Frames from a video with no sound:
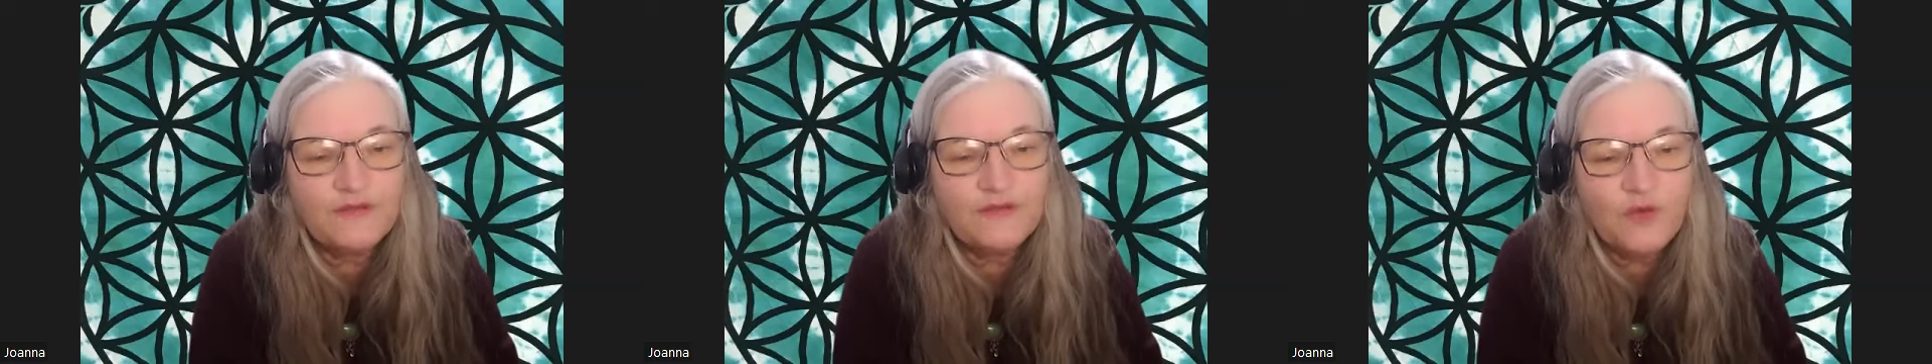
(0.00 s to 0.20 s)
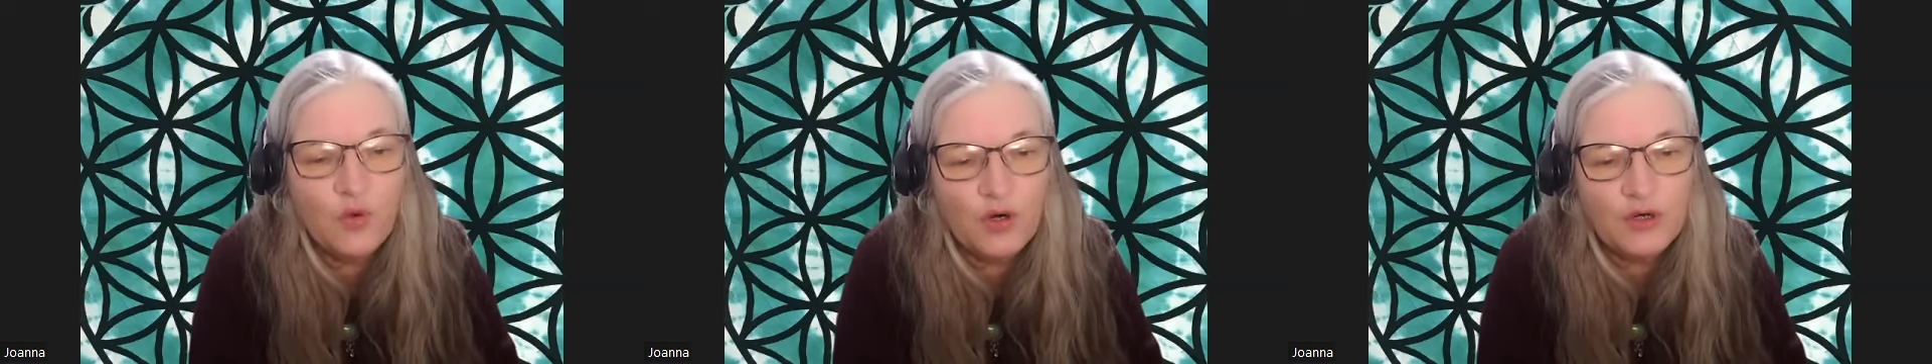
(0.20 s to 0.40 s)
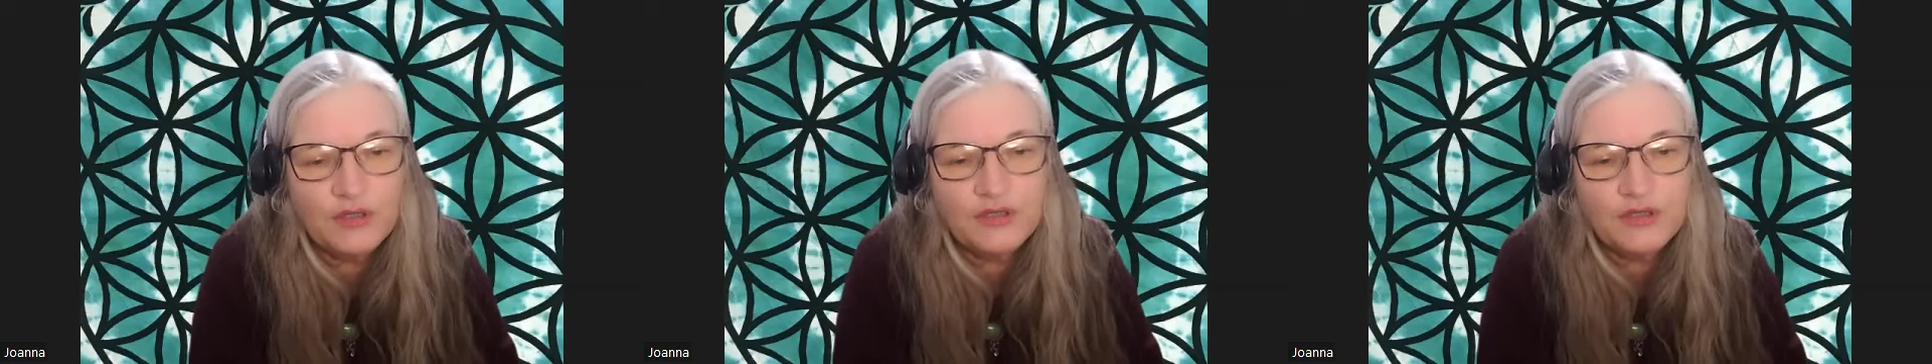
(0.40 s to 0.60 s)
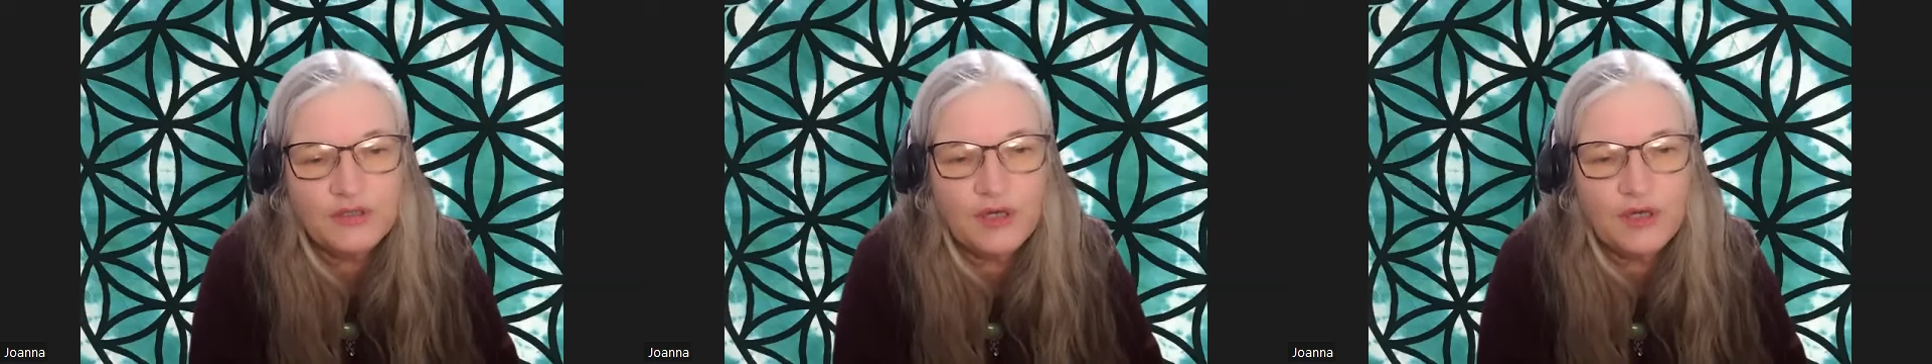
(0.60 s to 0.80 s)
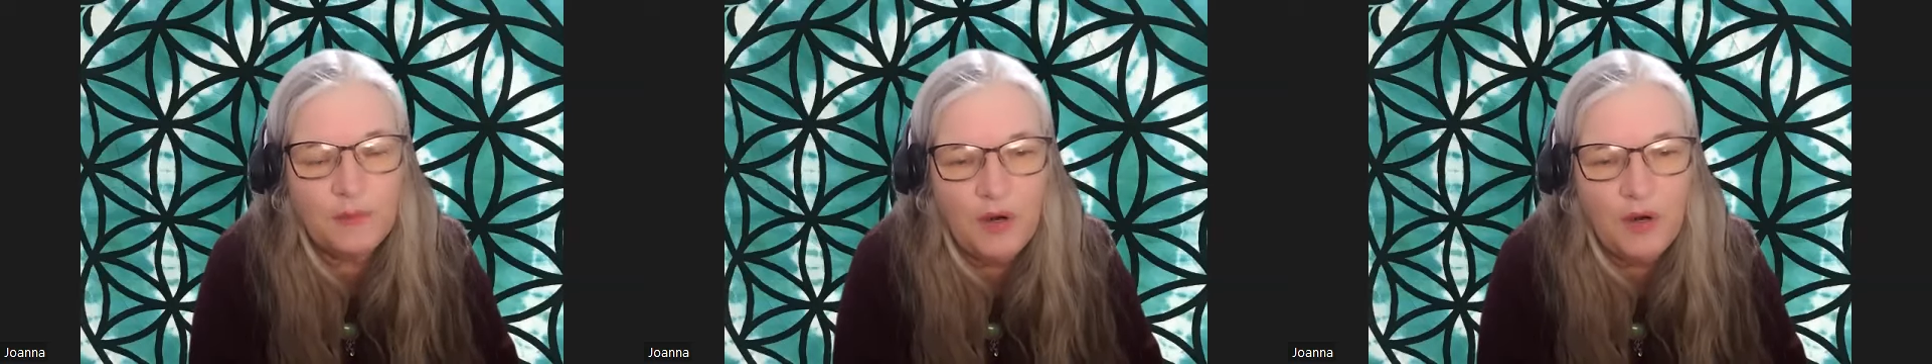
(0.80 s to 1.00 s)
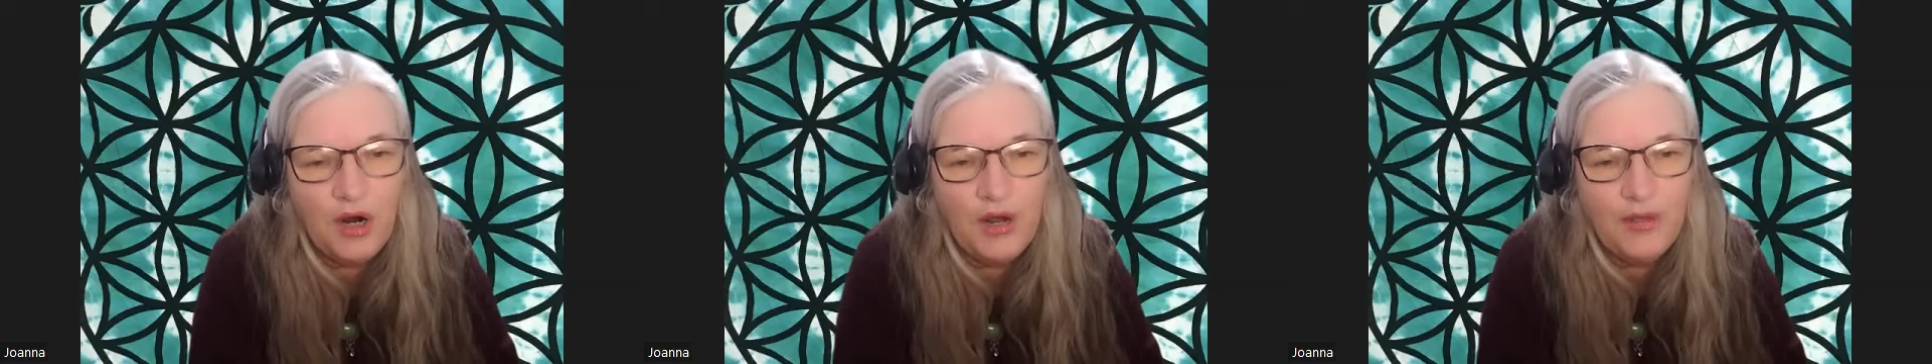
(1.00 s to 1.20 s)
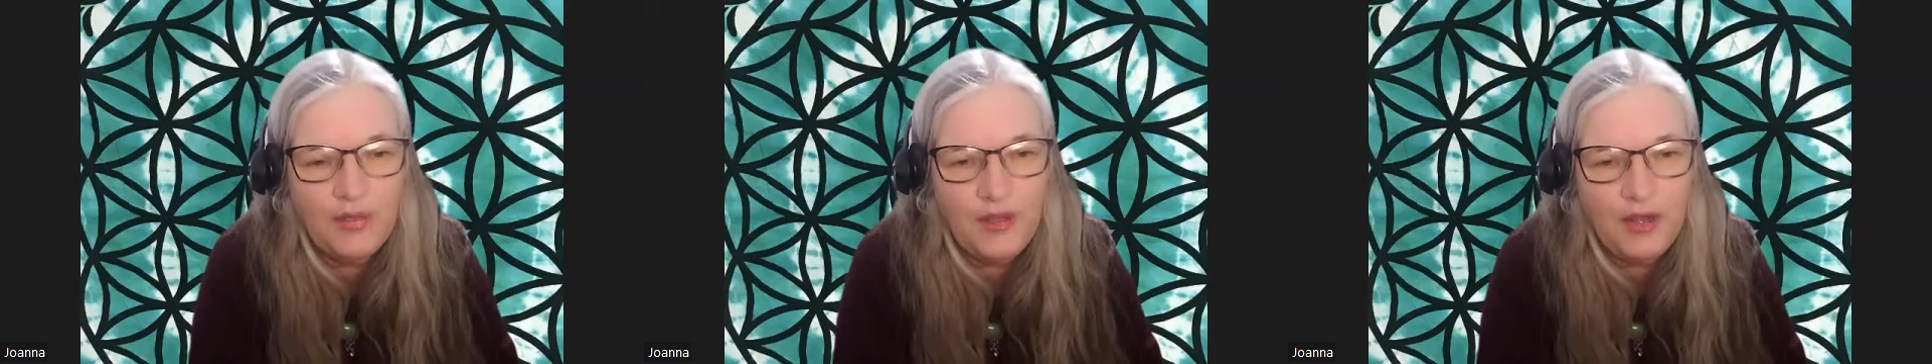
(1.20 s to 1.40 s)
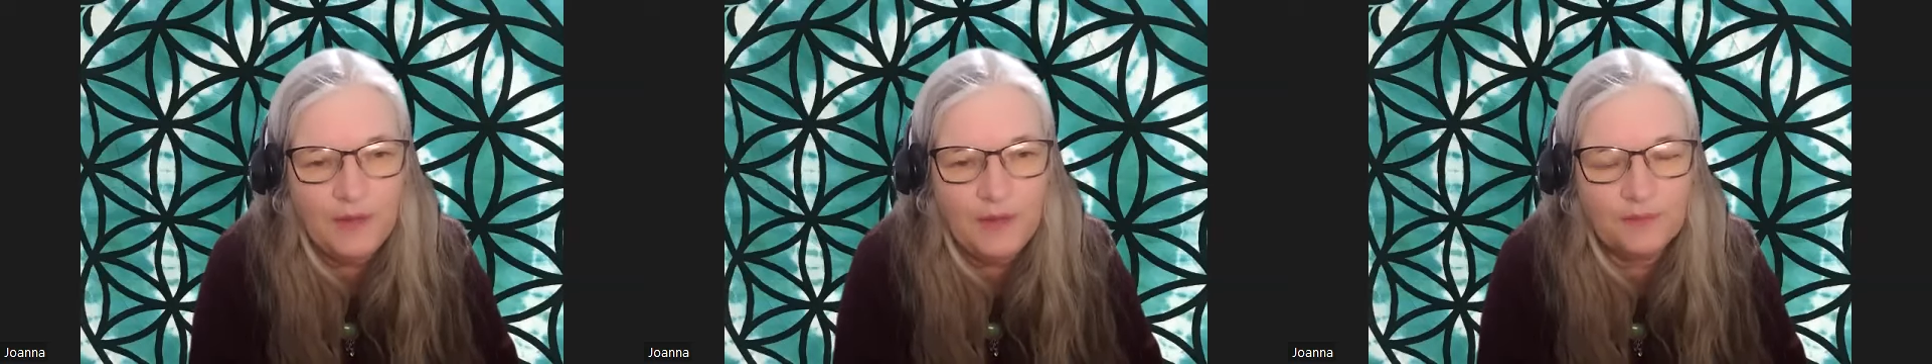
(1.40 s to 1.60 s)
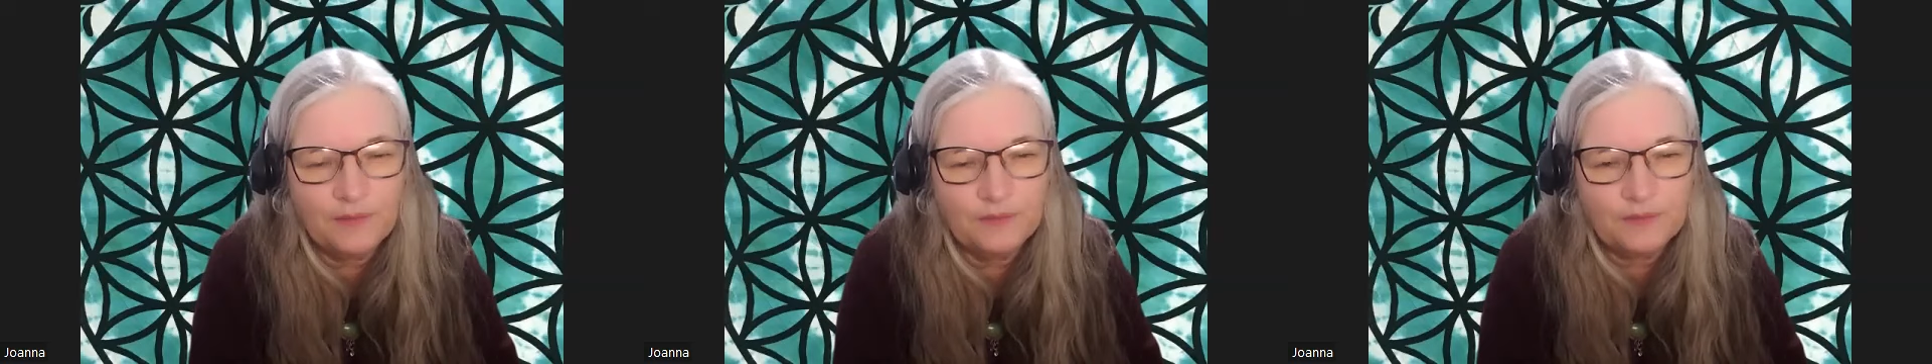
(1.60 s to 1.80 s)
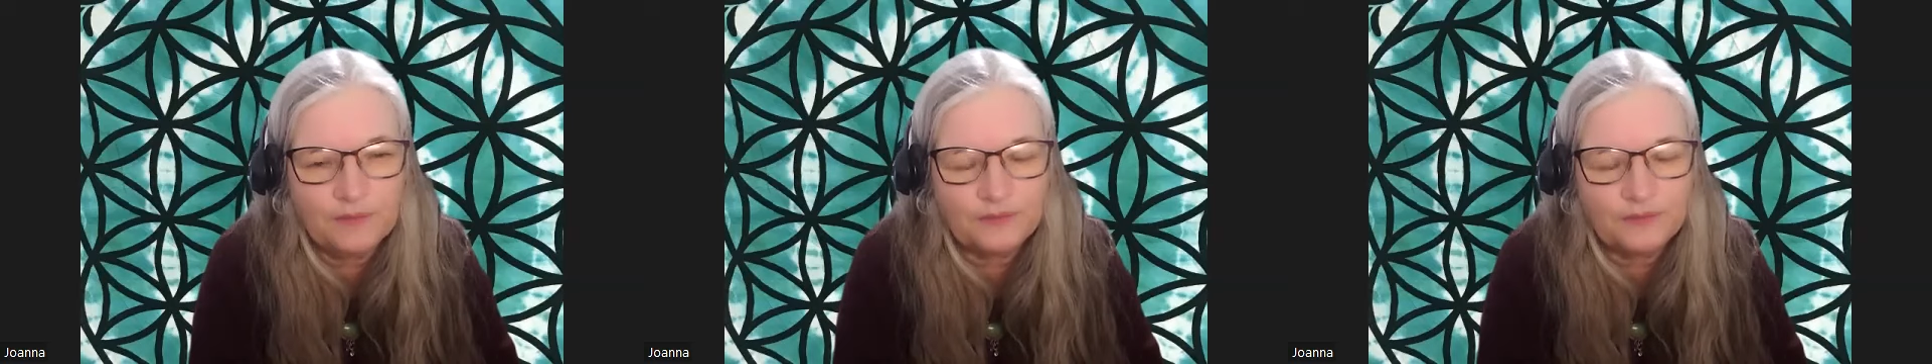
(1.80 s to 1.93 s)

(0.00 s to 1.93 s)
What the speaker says: forced upon them.